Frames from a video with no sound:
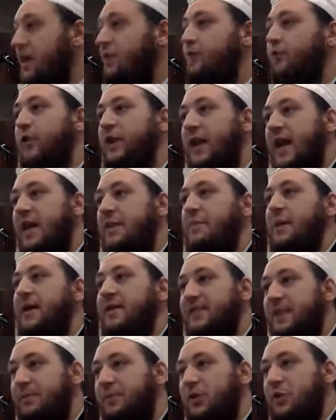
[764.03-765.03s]
Every name
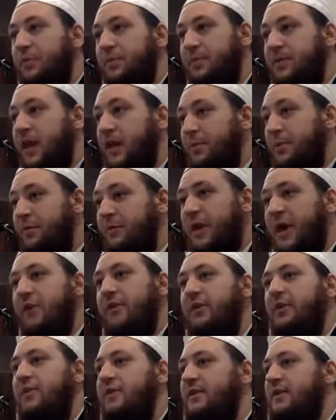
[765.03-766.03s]
has some type of
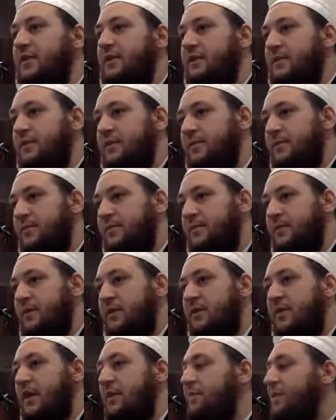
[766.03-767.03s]
characteristics.
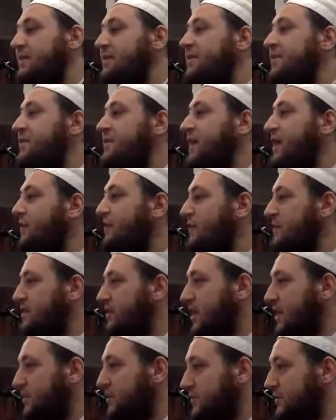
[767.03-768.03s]
Let's discover
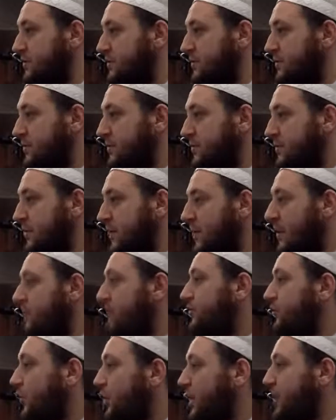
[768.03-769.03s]
these names.
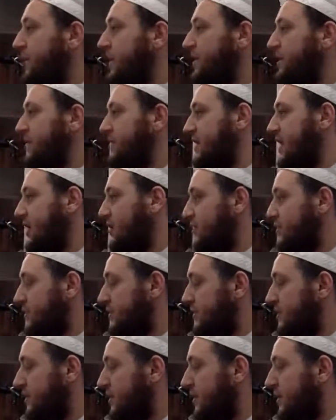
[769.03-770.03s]
Let's talk about these
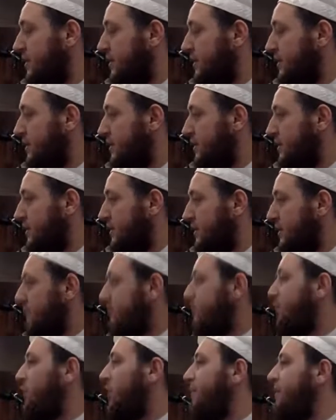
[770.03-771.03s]
names.
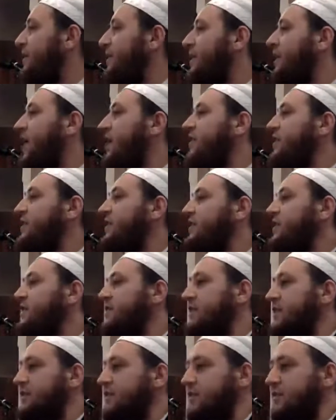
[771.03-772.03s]
Let's talk about the
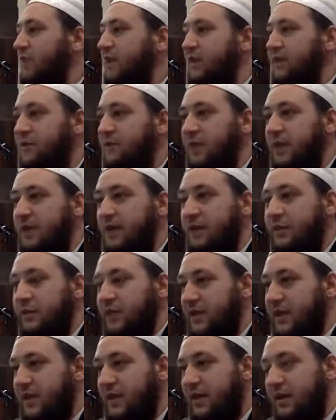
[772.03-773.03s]
characteristics of Allah subhanahu
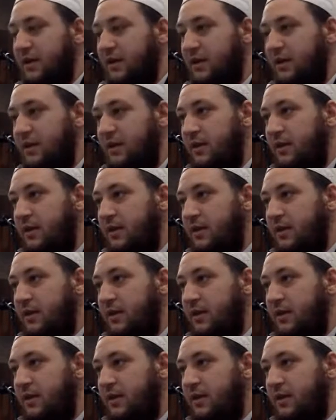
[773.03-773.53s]
wa ta'ala.